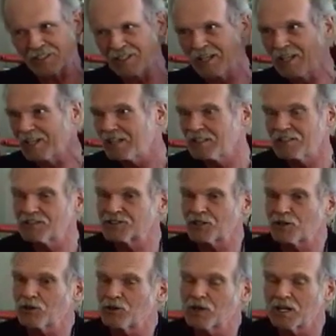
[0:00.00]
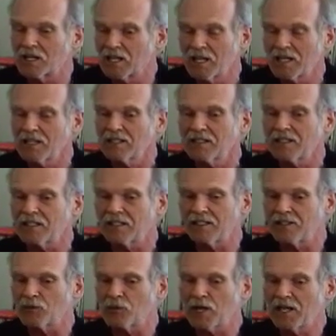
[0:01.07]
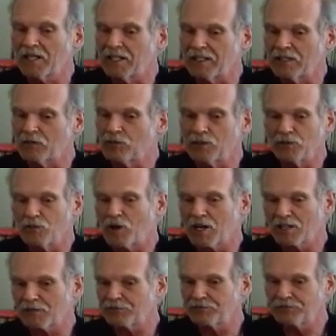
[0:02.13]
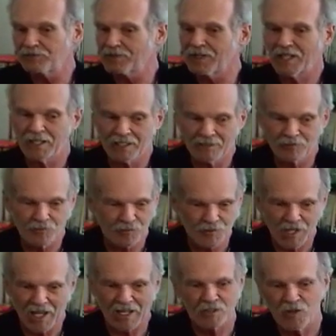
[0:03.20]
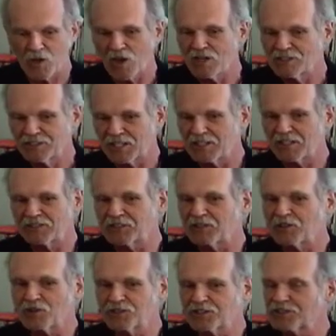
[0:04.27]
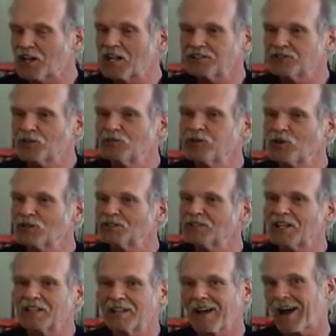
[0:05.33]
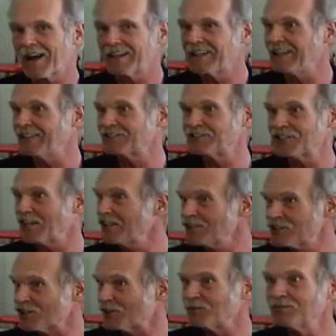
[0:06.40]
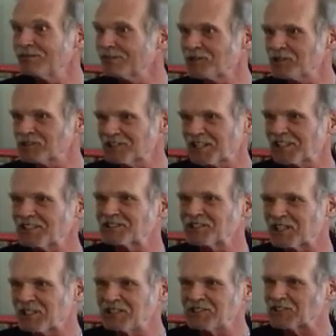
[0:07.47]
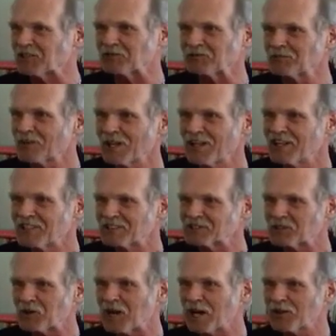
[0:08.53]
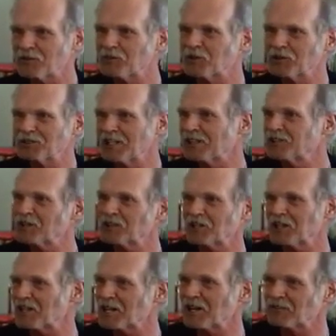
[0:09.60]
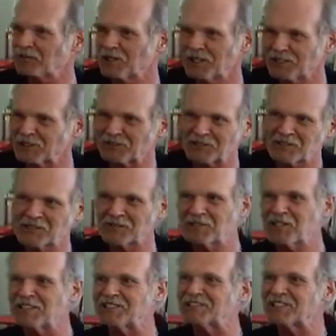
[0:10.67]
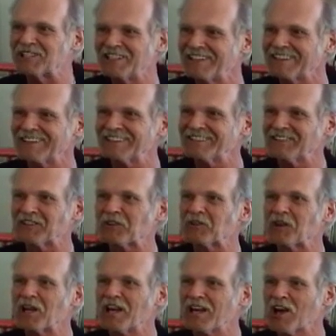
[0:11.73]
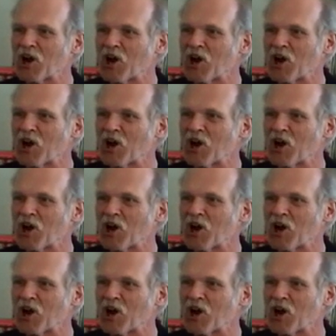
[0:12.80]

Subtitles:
But so, in a way, we want to say that the notes are not so important that I can't change them. Of course I can change them. So how important could they have been in the first place? You know,